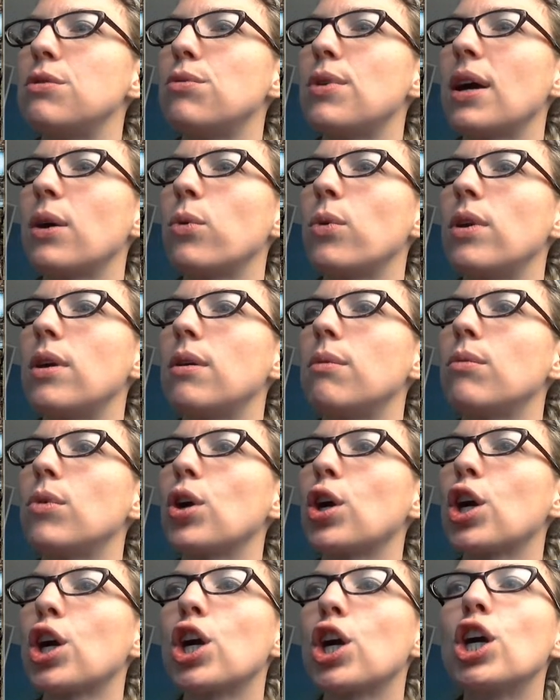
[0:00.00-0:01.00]
Requiem
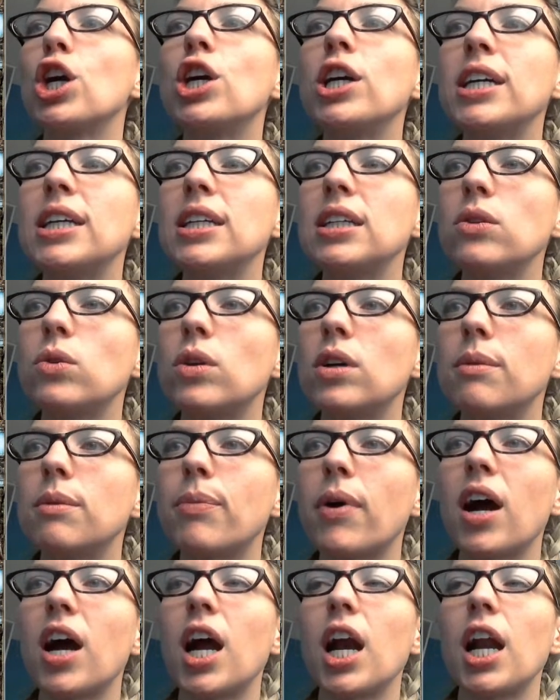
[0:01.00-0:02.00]
current lore
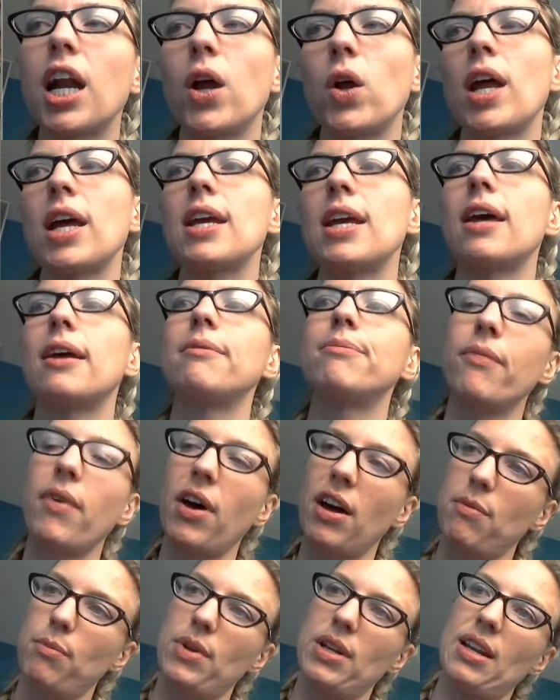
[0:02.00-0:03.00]
part? No, not yet.
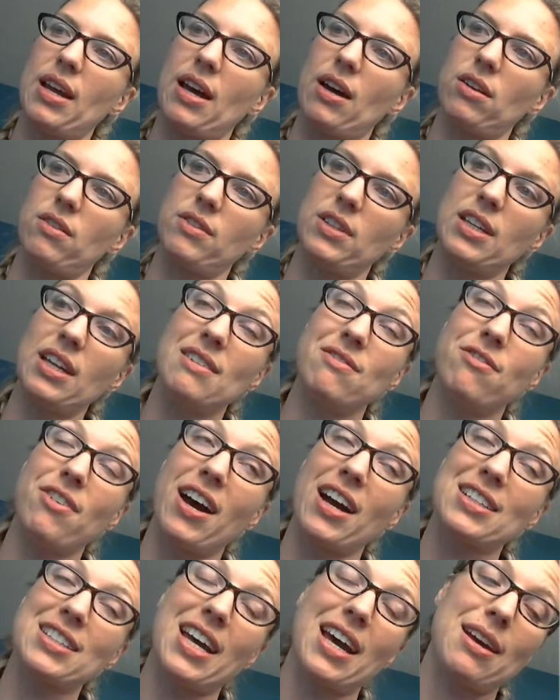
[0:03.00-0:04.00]
I've been out of it. In
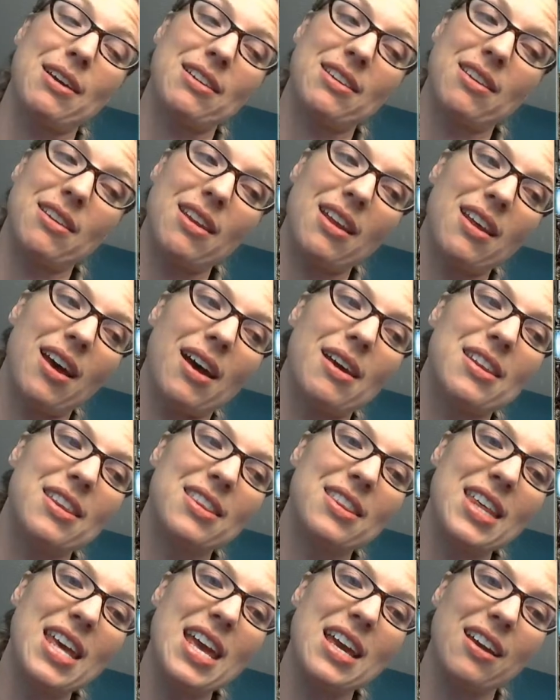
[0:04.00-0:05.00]
fact, I
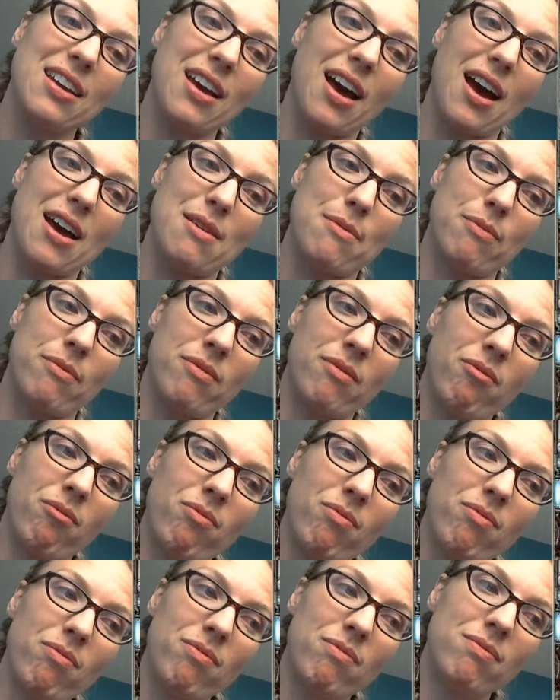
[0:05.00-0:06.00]
think I
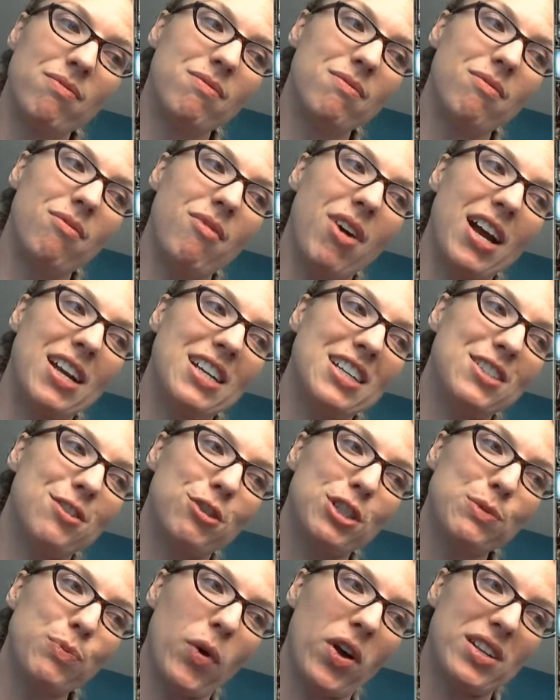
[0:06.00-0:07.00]
need to
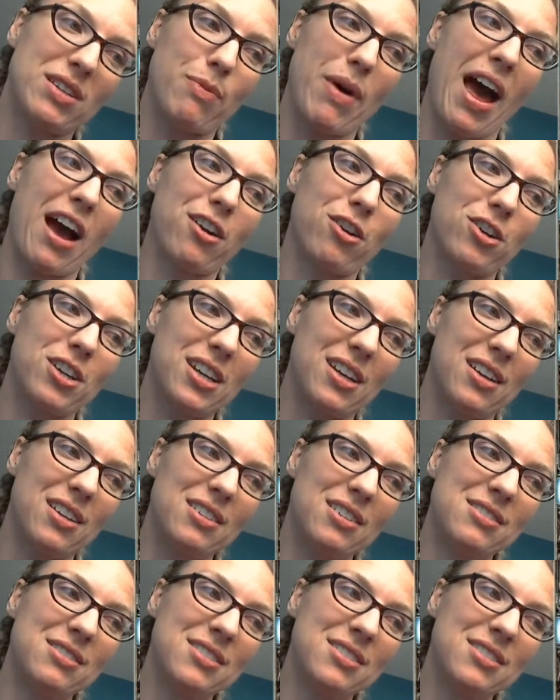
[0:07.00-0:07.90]
respond to Backer Kit.